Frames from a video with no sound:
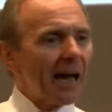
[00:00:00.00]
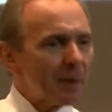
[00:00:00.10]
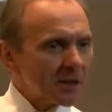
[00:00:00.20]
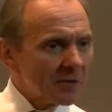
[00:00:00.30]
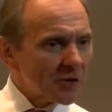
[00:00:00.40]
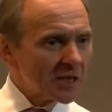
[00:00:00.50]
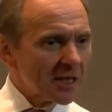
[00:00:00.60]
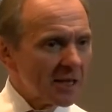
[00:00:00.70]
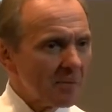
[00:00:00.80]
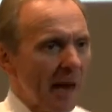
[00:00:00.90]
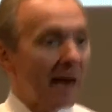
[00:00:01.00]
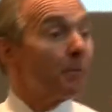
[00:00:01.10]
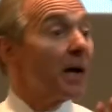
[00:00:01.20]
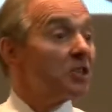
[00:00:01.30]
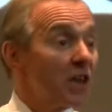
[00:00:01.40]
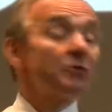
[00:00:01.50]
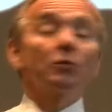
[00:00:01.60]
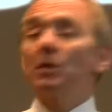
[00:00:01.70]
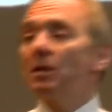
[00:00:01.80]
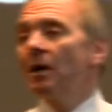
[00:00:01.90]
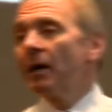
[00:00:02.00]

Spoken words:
how much of the sitting back. My general,